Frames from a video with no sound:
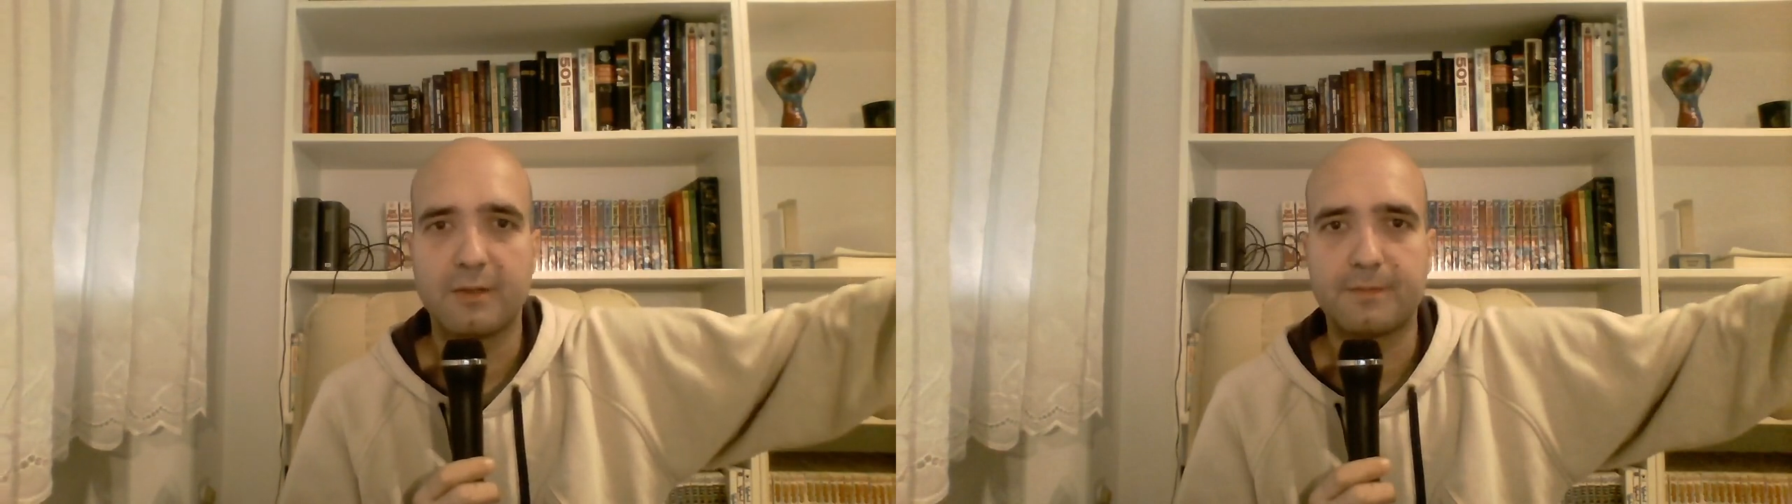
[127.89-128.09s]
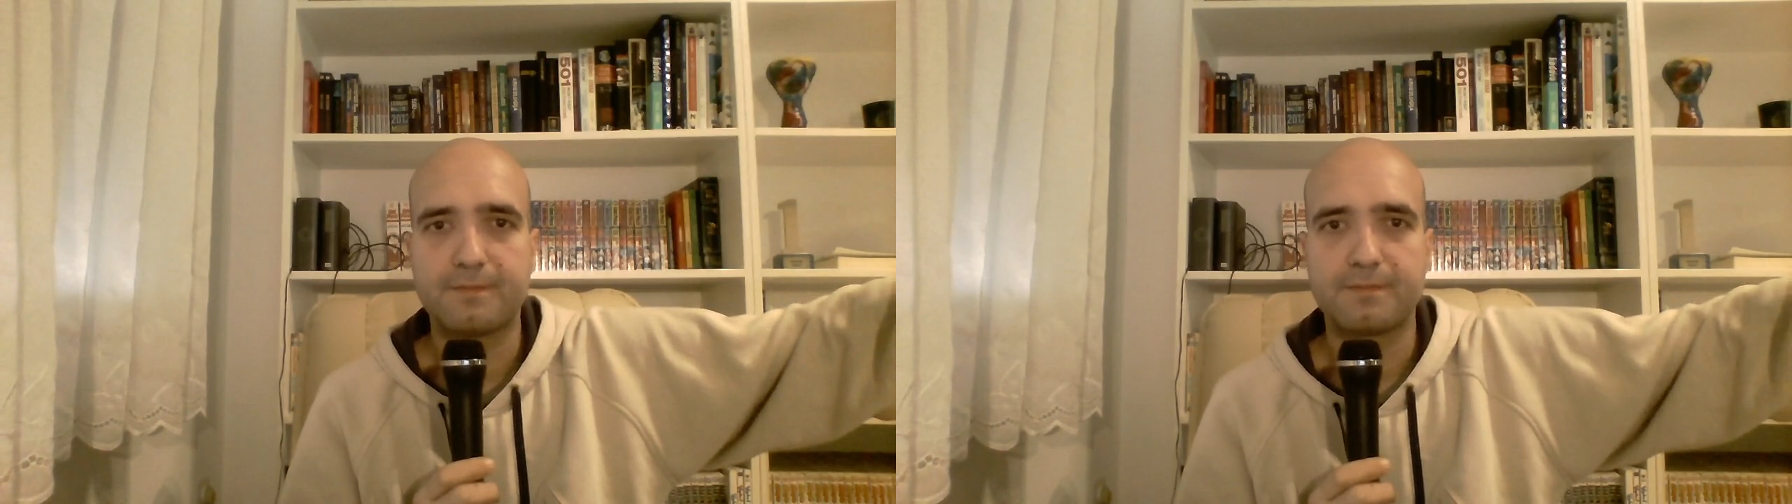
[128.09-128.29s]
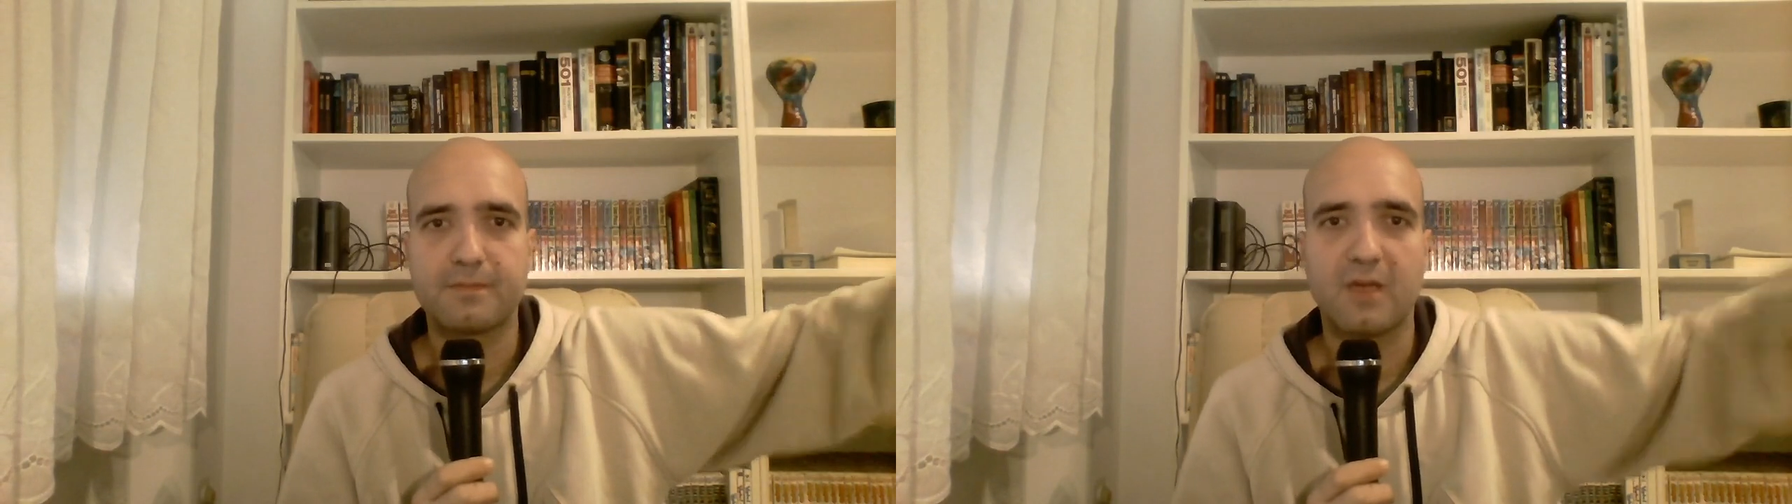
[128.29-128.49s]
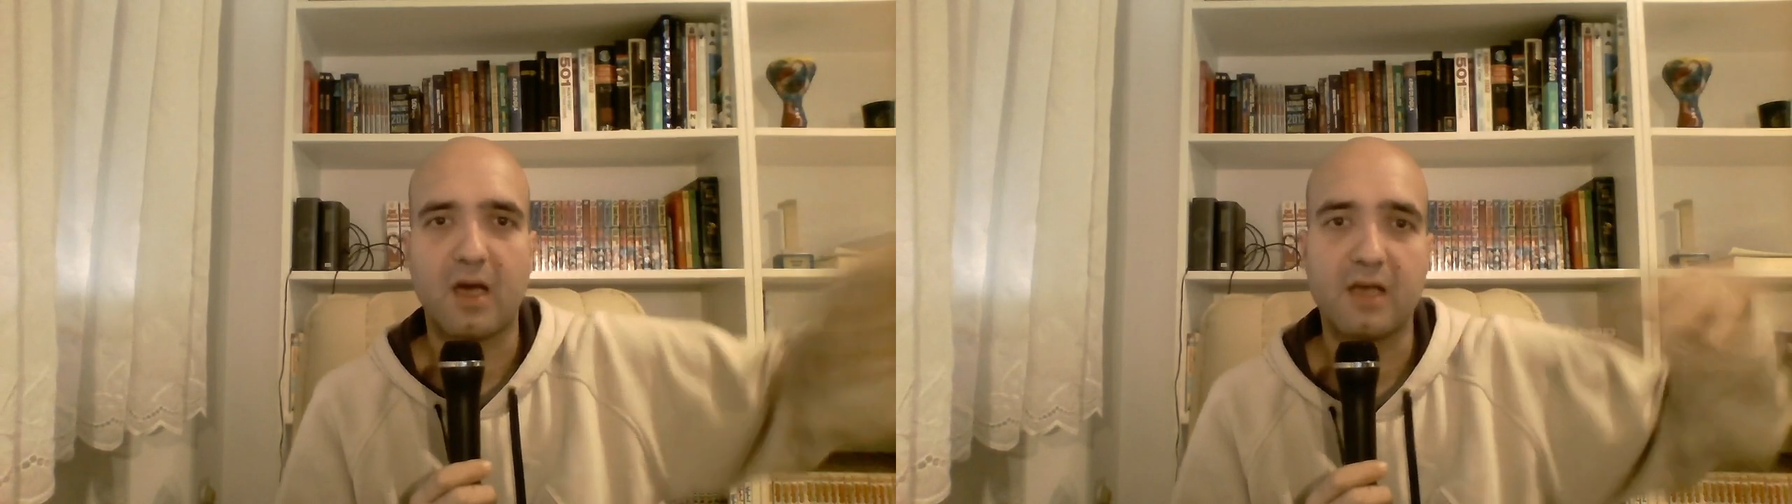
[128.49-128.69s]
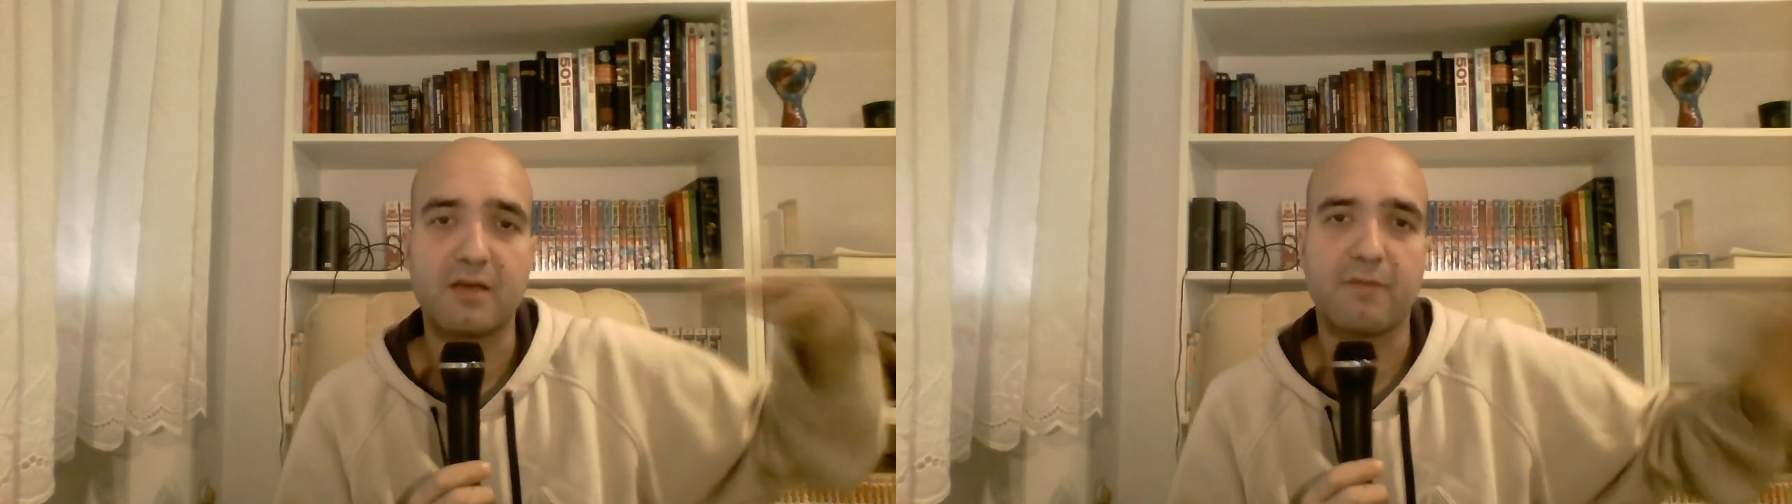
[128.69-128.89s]
the
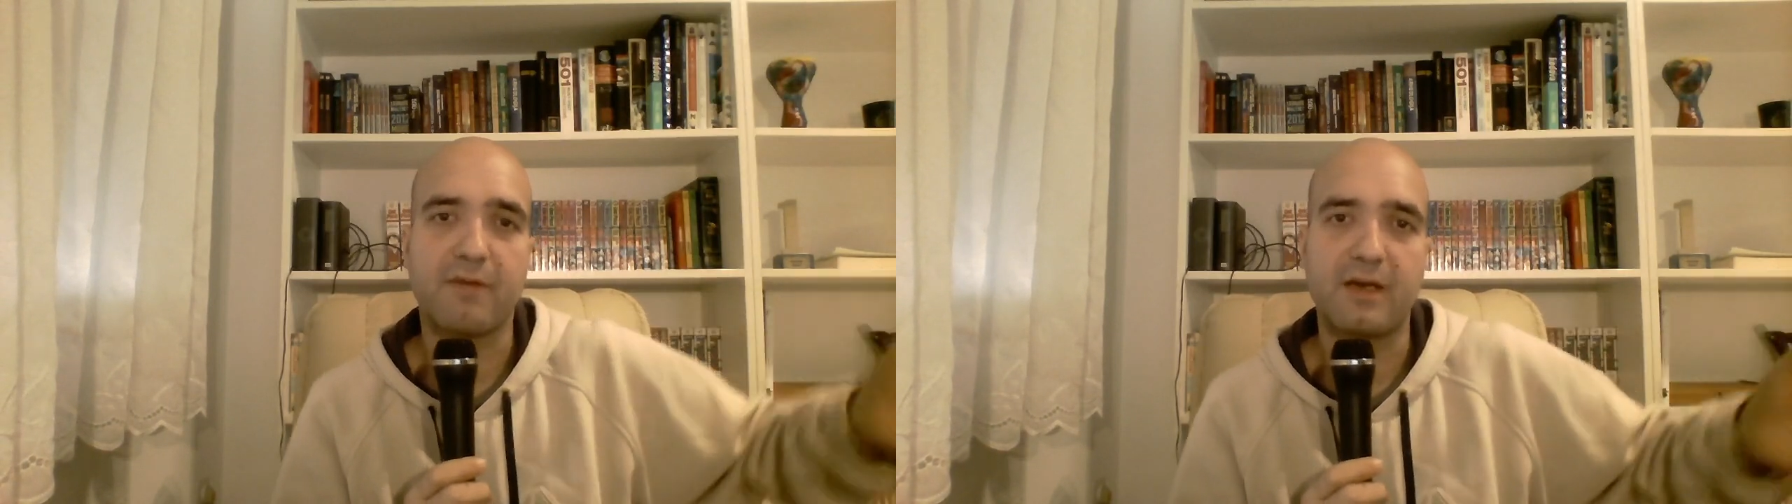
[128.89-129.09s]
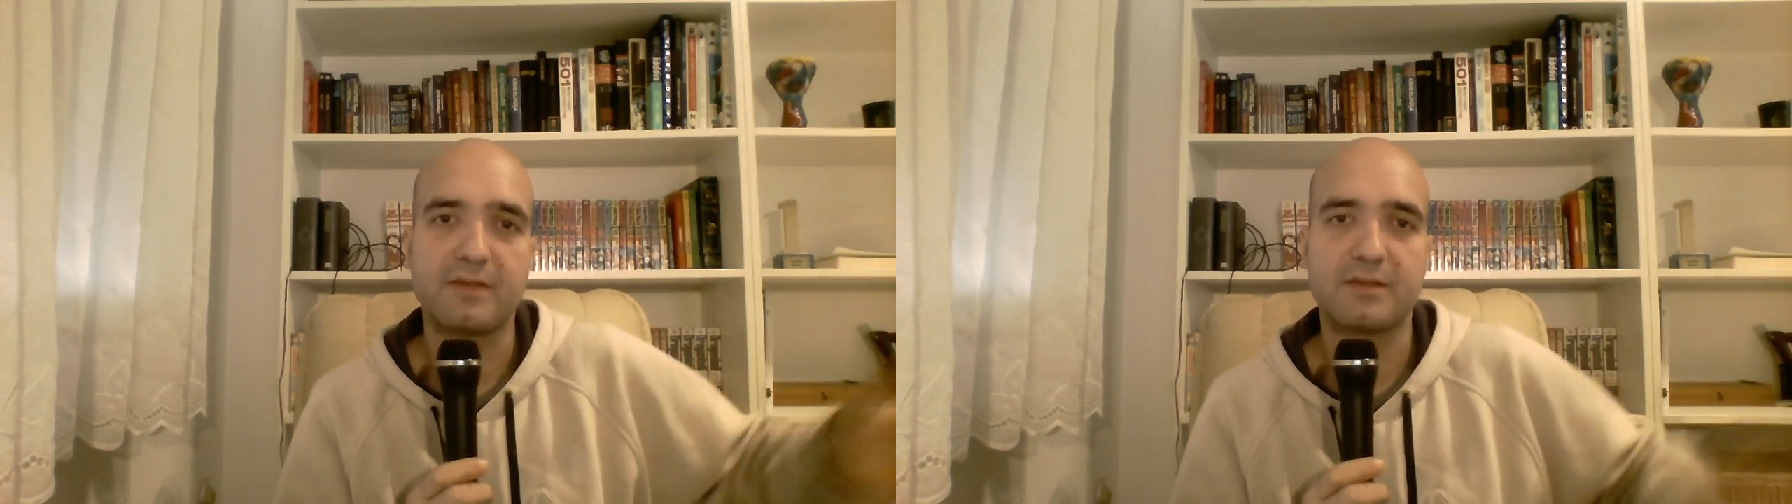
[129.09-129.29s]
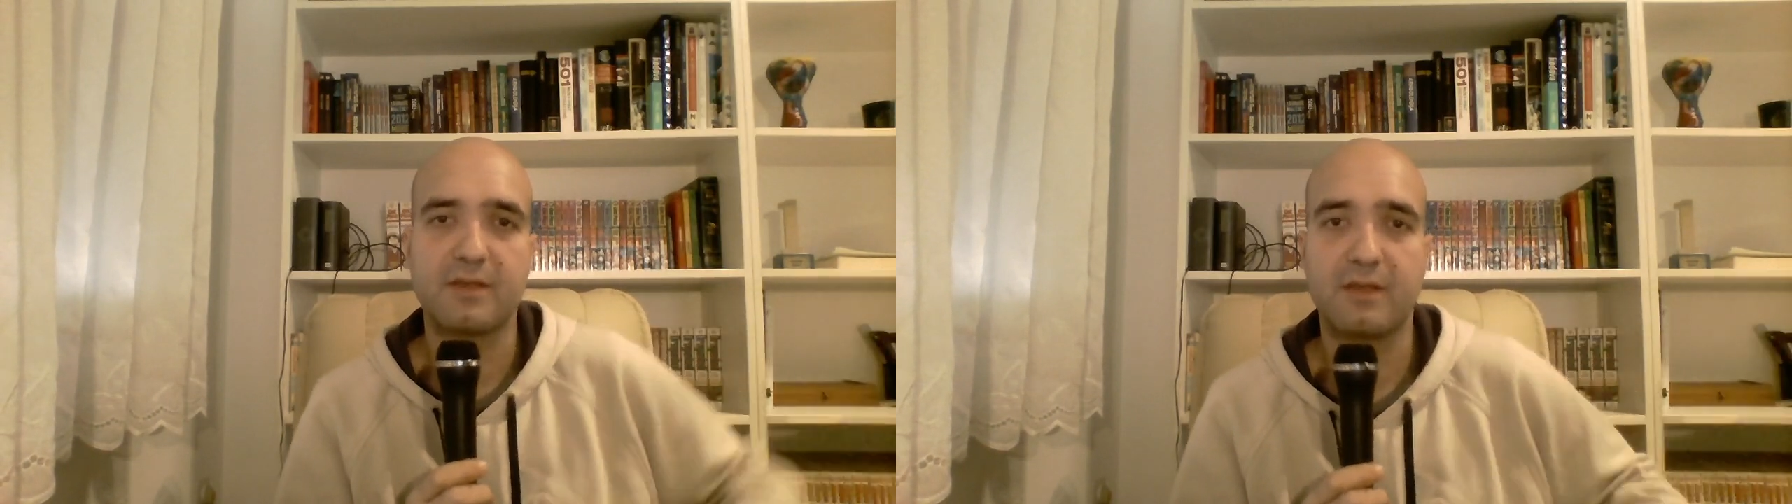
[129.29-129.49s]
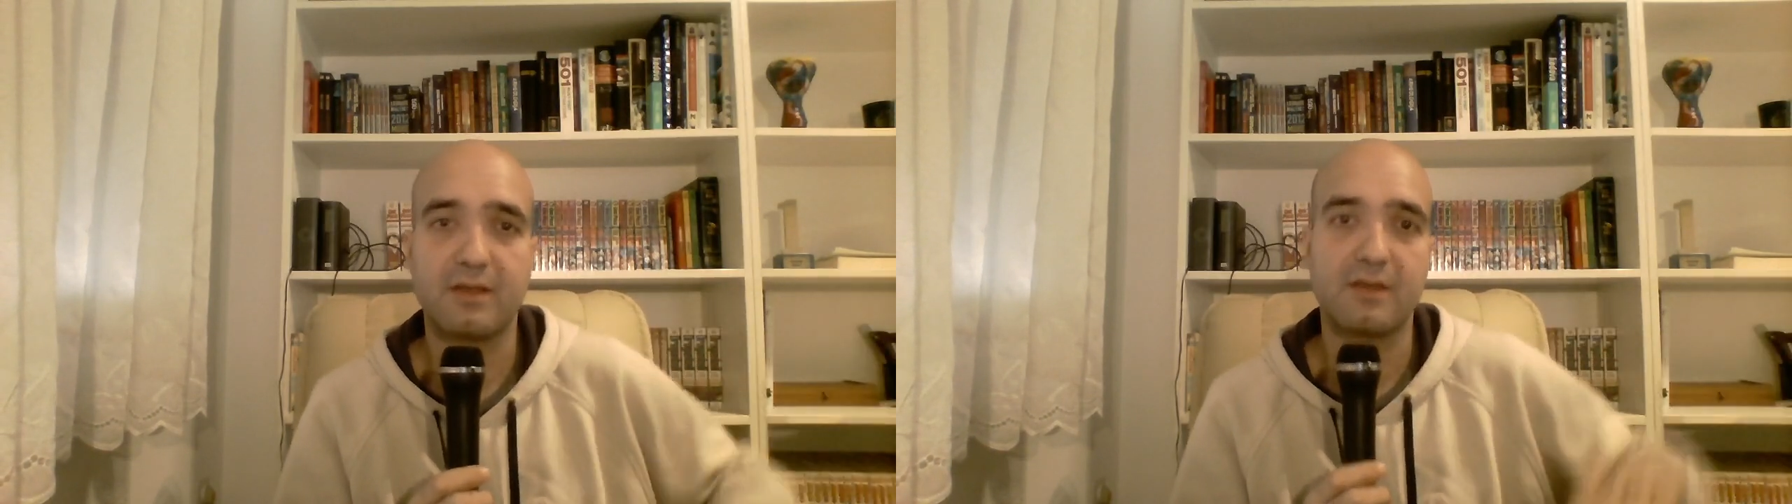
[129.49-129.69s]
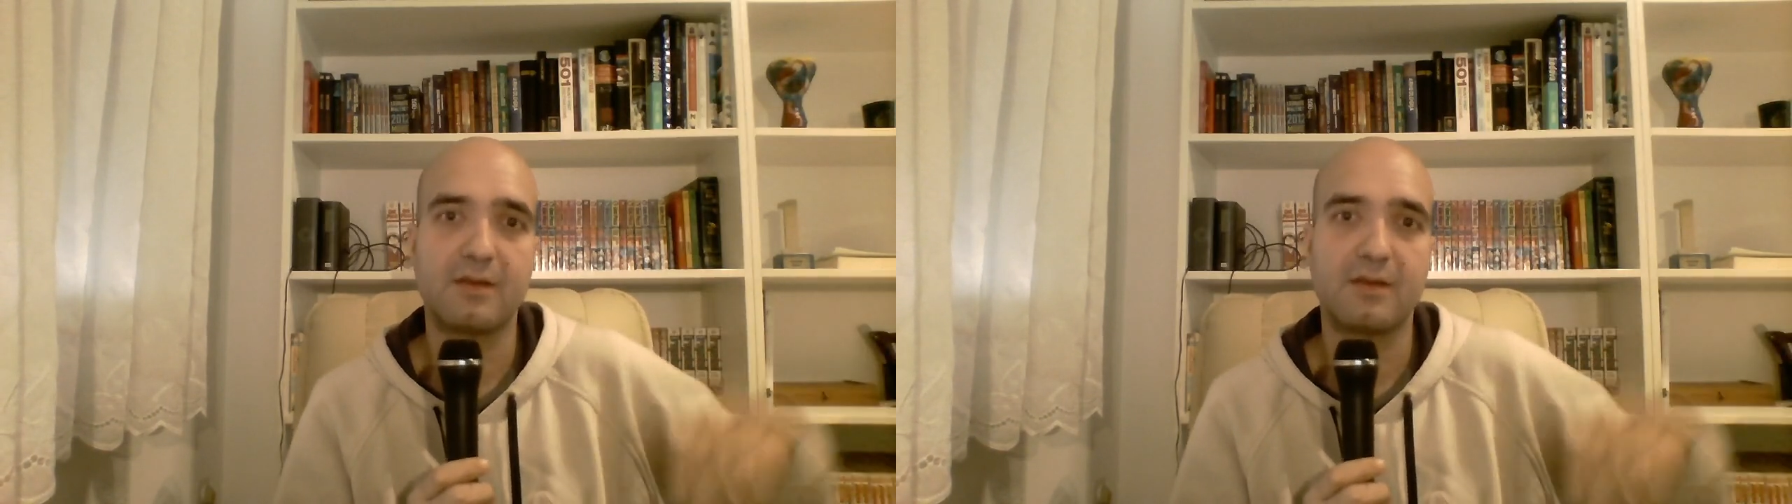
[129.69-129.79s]
other fights